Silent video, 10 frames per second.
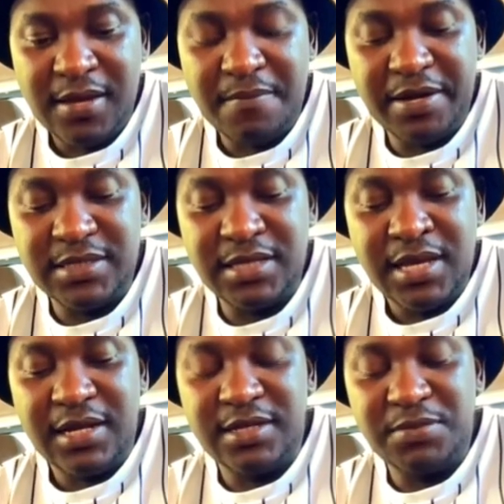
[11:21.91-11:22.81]
But
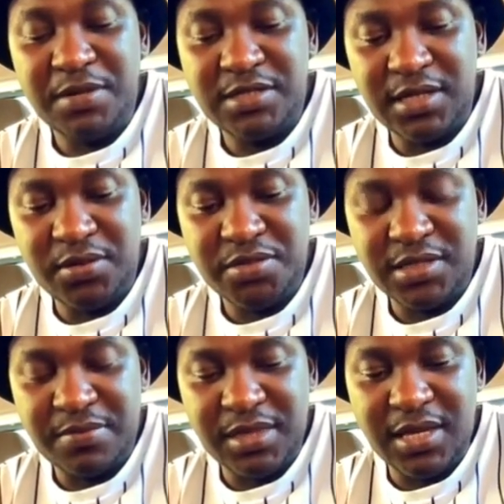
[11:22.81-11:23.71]
let me tell you
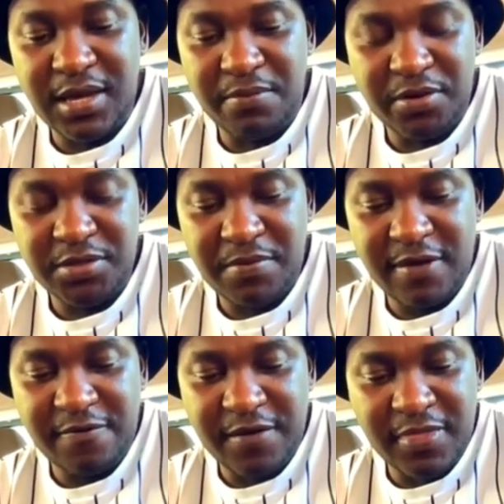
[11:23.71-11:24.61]
something about my
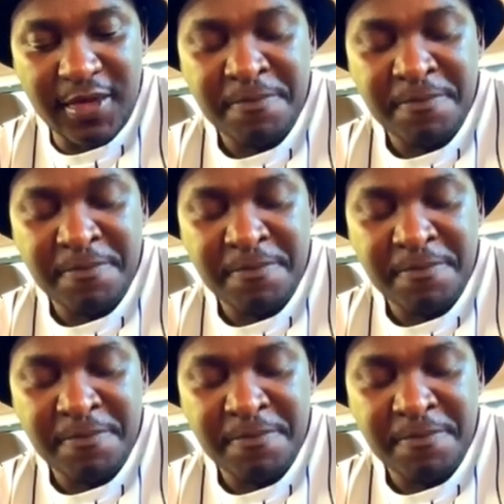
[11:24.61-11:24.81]
father.